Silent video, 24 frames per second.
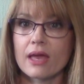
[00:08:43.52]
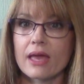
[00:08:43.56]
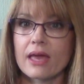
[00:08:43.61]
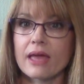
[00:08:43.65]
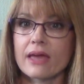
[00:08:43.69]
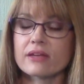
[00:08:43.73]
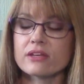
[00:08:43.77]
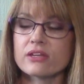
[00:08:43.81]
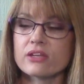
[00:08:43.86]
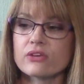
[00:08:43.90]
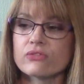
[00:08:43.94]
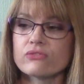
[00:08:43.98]

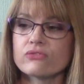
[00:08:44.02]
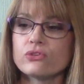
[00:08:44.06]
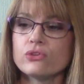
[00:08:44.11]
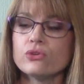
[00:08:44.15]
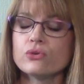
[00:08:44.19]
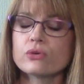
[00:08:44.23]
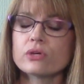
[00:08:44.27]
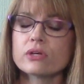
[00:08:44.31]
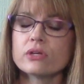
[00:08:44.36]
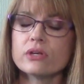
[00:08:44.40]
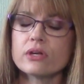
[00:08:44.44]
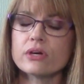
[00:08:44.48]
And if
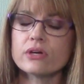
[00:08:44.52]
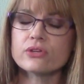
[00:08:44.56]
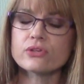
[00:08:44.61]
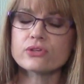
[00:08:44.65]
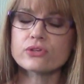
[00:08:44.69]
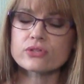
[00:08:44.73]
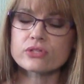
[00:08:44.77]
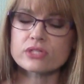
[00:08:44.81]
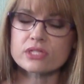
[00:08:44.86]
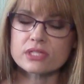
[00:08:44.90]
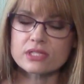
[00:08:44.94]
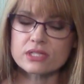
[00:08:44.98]
you can
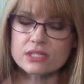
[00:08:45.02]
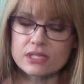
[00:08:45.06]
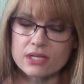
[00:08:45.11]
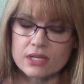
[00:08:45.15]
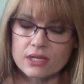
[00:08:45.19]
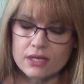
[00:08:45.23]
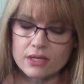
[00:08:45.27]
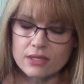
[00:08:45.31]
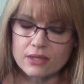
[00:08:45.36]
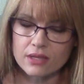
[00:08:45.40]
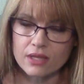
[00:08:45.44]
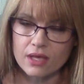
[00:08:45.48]

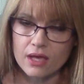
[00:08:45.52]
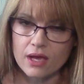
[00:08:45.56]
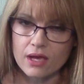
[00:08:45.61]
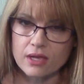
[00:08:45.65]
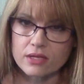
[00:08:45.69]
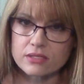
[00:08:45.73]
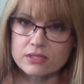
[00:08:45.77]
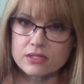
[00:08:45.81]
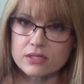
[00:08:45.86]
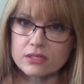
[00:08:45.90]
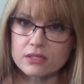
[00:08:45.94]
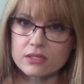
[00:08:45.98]
understand
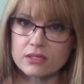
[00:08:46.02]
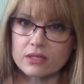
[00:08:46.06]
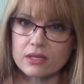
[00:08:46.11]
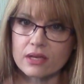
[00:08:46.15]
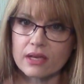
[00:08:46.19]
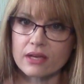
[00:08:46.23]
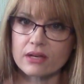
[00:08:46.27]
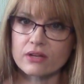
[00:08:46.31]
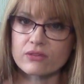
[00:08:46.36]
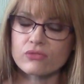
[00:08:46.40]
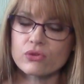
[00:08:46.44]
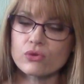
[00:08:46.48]
that,
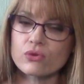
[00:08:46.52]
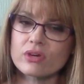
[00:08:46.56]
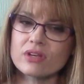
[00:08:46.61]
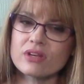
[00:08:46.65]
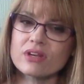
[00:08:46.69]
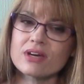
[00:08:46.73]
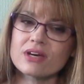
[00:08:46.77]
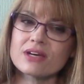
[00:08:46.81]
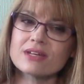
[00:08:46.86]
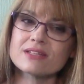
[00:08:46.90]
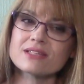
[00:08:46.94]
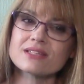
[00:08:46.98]
and if you
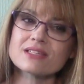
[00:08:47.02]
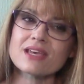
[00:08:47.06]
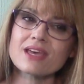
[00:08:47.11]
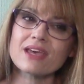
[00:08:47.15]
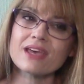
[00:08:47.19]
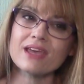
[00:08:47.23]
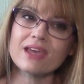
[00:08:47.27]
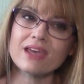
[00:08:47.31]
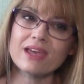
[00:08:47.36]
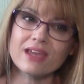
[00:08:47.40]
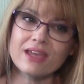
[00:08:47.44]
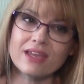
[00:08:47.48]
cannot
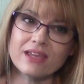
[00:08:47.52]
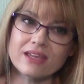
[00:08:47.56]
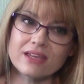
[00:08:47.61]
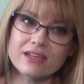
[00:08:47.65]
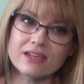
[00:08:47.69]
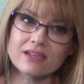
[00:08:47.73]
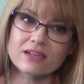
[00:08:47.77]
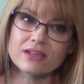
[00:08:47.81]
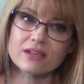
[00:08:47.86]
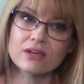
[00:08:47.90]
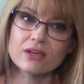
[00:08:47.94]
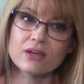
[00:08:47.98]
take
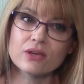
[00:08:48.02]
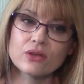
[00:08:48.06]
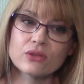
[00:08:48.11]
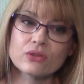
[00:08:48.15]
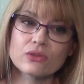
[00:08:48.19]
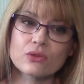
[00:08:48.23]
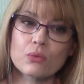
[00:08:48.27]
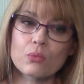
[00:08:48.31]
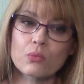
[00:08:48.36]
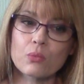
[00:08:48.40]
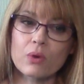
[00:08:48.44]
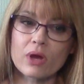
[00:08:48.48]

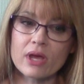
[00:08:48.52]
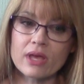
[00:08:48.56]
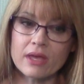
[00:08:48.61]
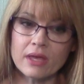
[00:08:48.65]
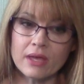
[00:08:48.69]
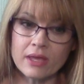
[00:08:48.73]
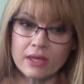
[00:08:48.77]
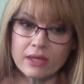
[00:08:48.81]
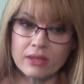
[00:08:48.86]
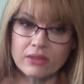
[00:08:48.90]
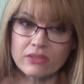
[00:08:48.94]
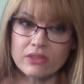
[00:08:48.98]
the
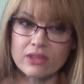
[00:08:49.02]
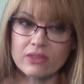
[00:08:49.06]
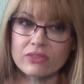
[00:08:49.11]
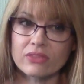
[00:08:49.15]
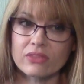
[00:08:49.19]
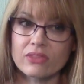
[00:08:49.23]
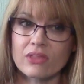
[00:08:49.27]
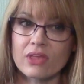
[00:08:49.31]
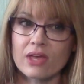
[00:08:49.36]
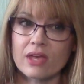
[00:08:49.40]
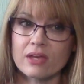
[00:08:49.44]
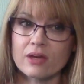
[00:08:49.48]
way
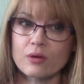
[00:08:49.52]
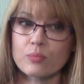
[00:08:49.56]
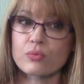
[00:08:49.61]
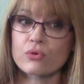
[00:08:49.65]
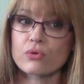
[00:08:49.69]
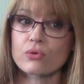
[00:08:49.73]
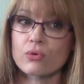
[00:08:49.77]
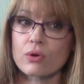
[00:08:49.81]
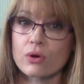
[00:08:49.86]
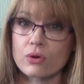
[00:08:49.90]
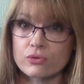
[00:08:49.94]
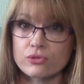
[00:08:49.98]
that they
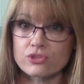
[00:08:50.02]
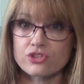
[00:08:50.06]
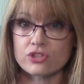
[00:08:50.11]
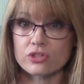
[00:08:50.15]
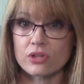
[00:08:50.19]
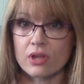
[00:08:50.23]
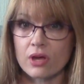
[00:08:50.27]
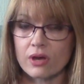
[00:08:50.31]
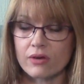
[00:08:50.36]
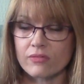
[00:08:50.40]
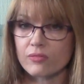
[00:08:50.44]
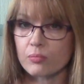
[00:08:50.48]
approach
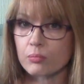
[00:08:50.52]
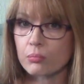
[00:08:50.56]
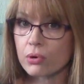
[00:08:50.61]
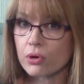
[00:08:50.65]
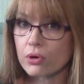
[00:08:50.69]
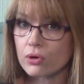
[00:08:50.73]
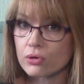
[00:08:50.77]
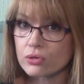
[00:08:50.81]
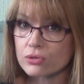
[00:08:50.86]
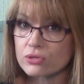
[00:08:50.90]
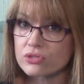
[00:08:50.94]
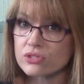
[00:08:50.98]
love
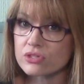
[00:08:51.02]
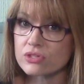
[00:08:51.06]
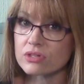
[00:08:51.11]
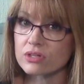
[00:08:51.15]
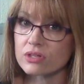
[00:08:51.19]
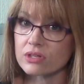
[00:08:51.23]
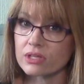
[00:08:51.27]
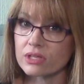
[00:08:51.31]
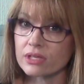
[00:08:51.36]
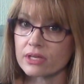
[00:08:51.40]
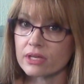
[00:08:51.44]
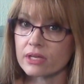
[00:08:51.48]

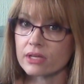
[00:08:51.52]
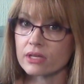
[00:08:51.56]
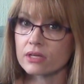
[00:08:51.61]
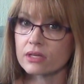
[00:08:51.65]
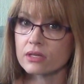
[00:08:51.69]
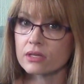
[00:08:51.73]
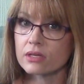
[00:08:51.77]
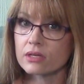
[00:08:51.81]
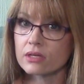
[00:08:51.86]
personally,